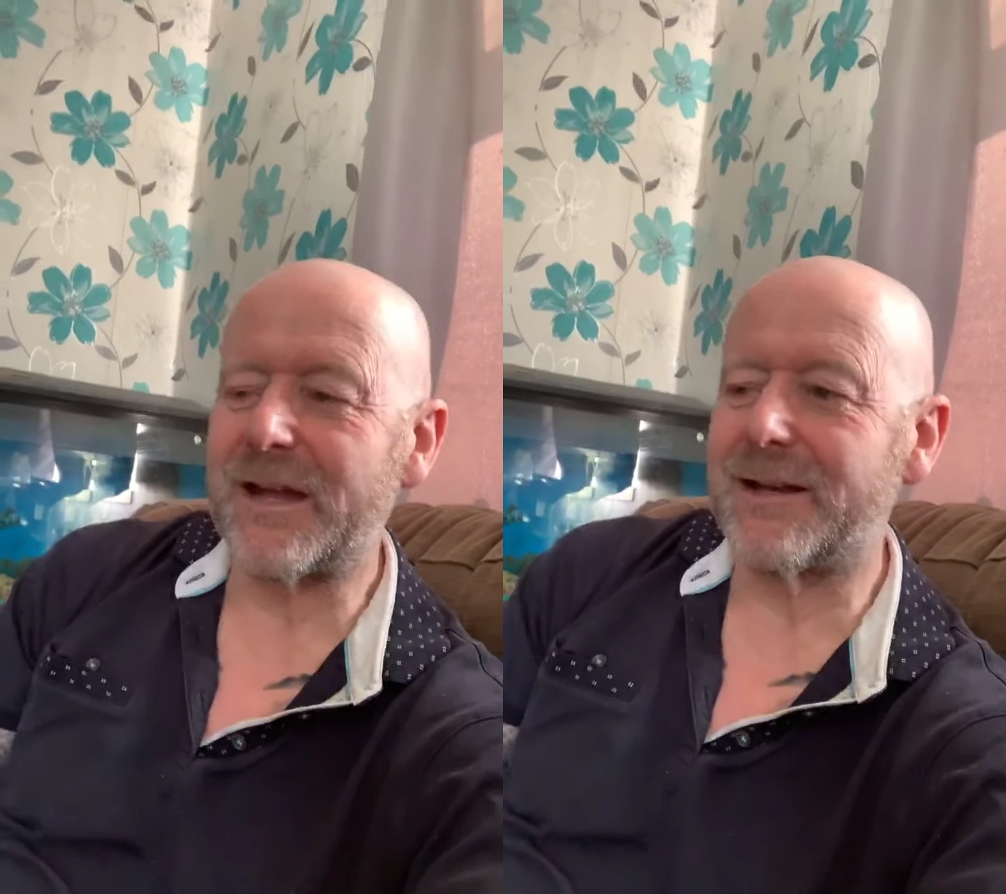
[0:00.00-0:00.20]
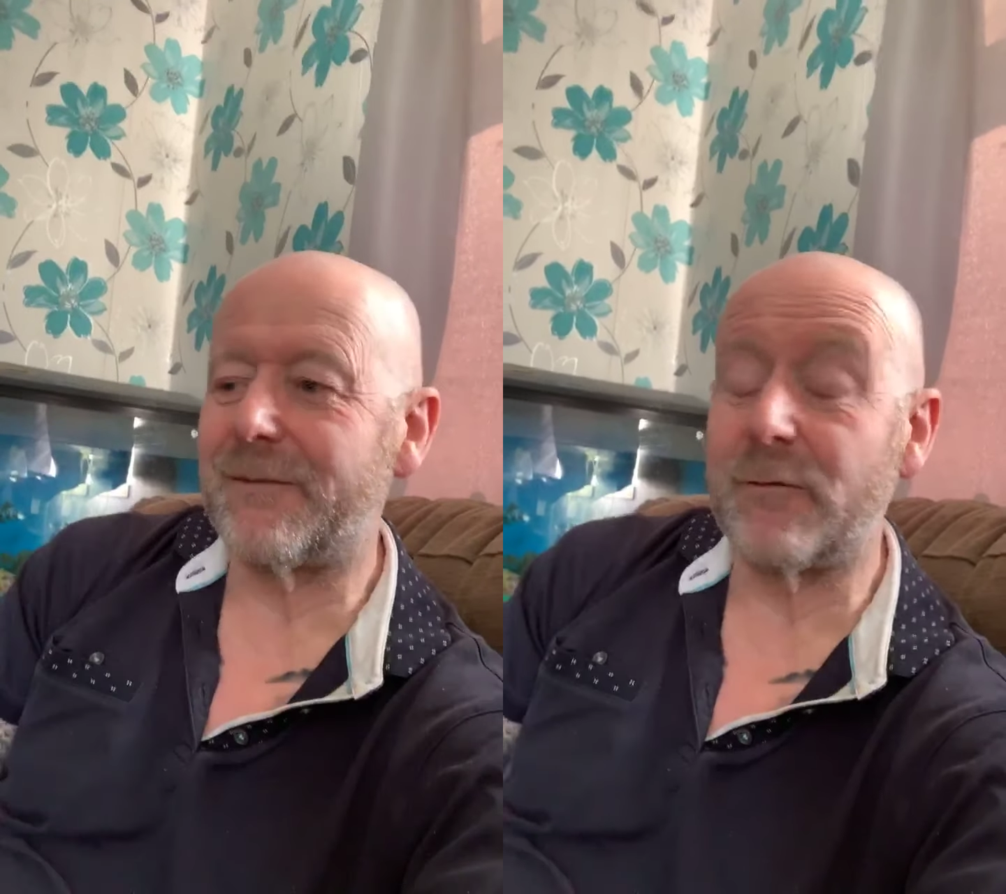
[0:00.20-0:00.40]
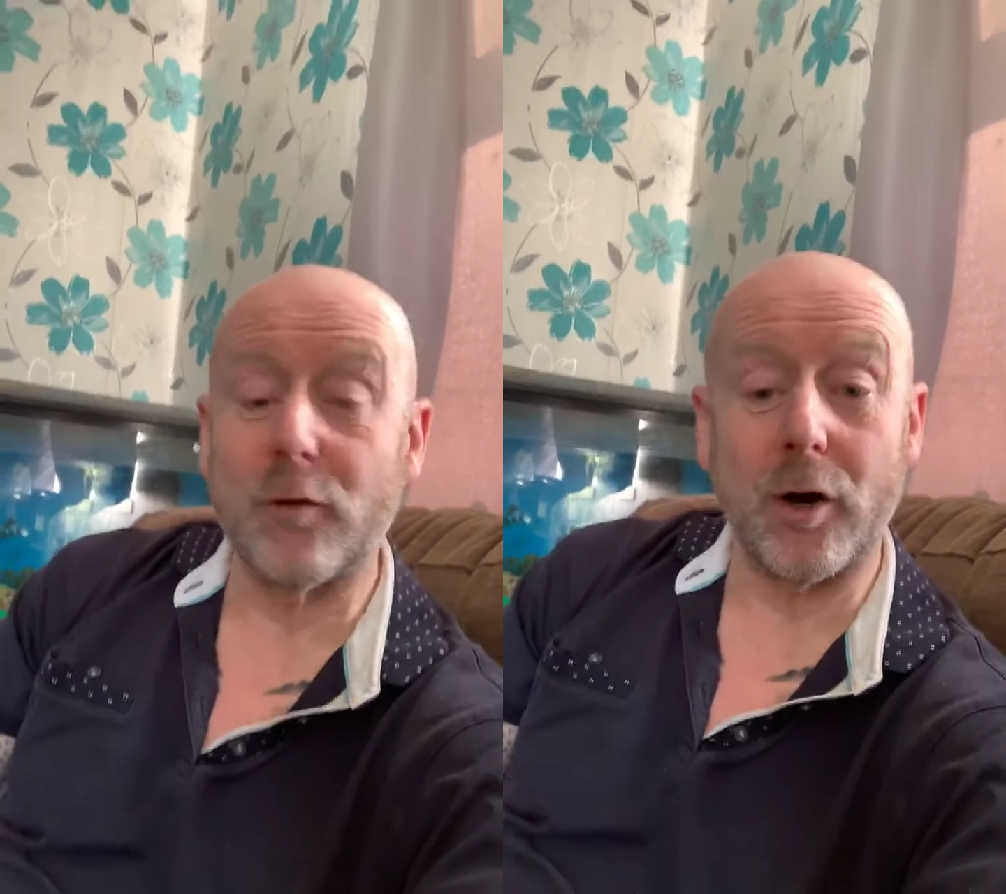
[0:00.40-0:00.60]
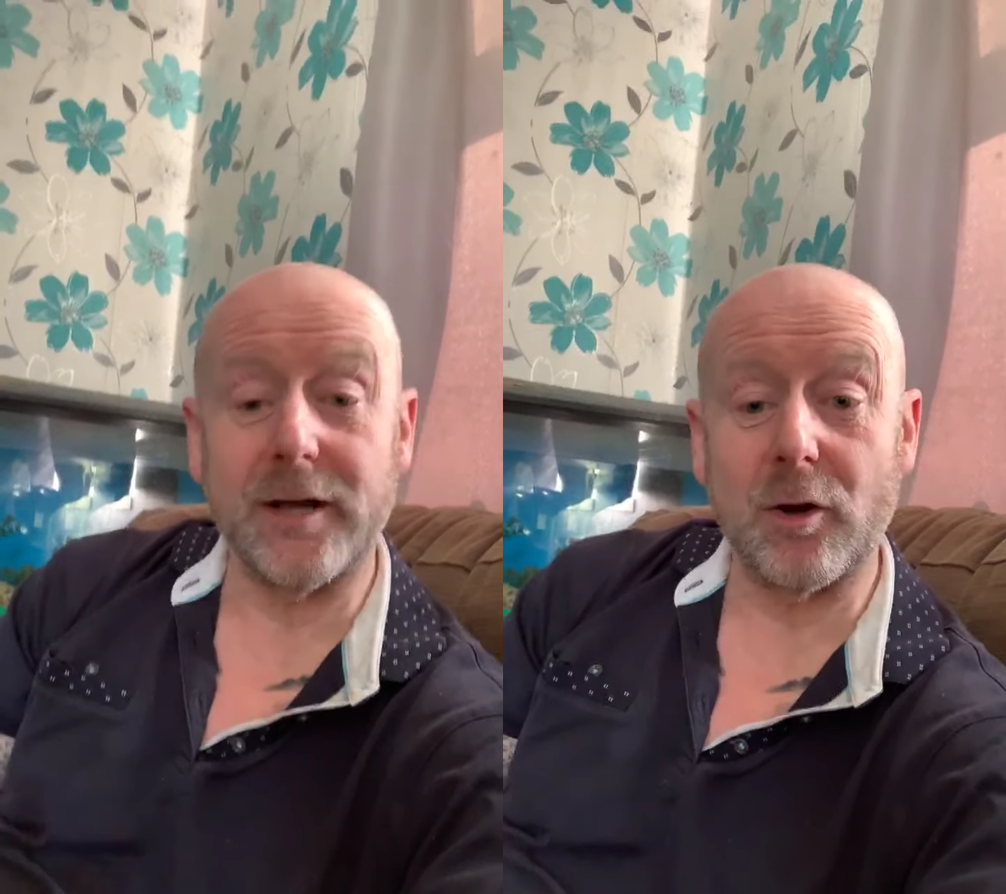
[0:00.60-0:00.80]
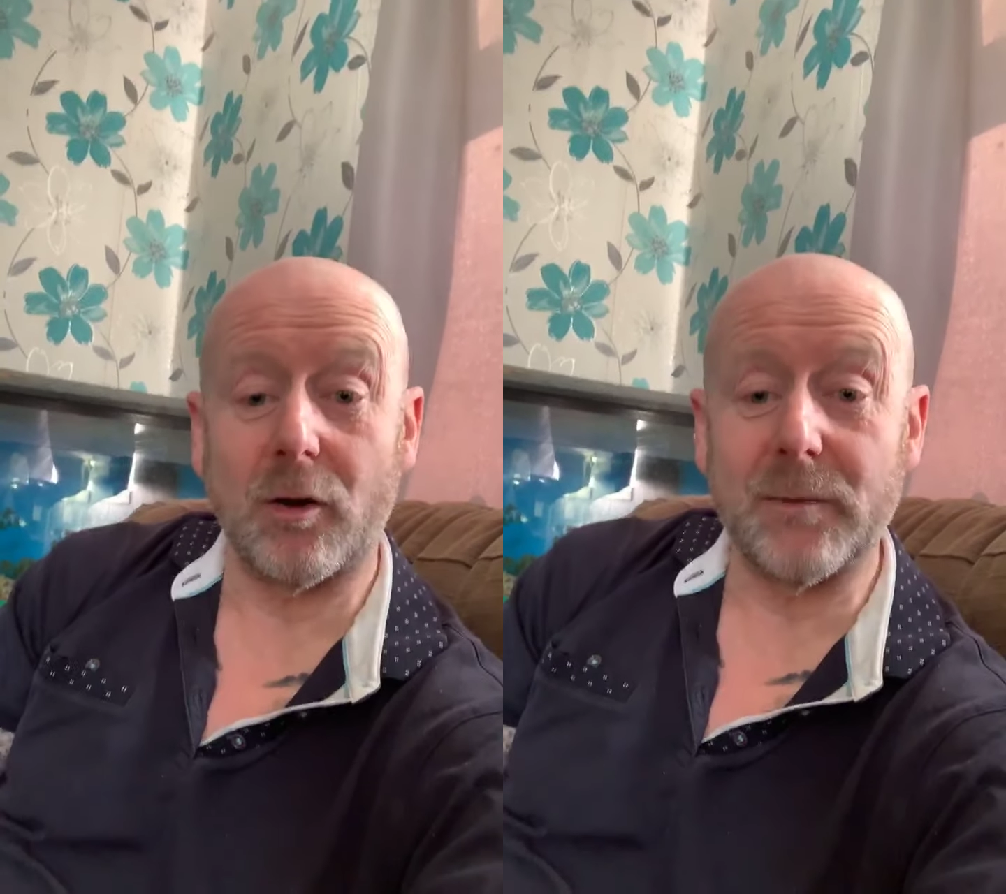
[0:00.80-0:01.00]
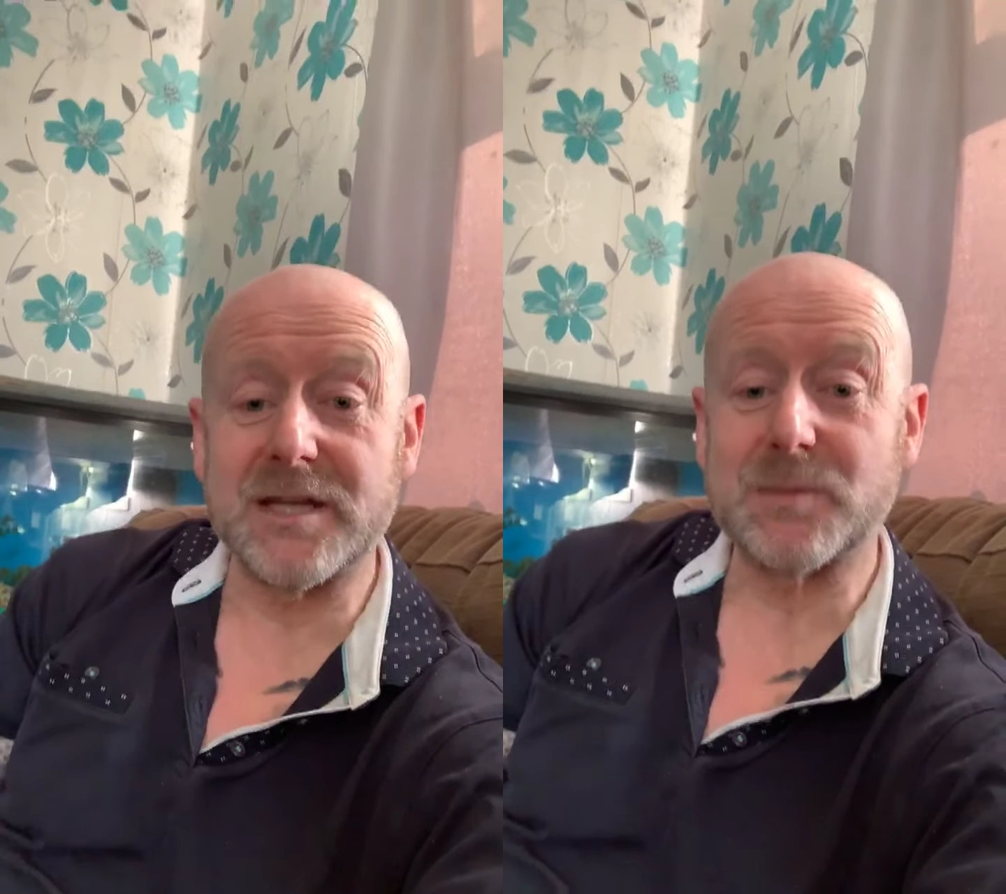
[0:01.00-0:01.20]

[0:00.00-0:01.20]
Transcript: and if you've got any comments,